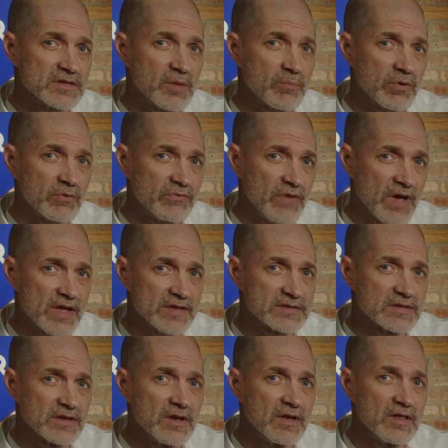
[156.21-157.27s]
that
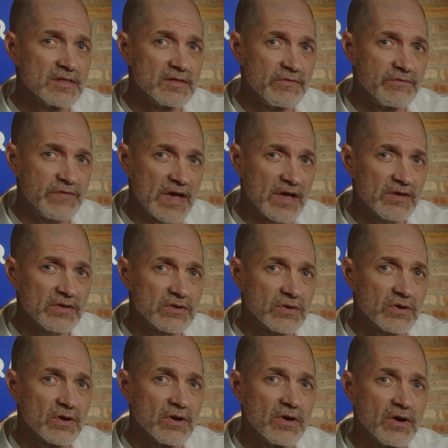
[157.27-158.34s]
prevents the
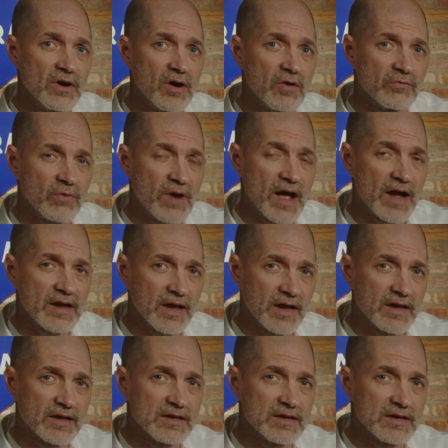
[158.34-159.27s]
failure of racking,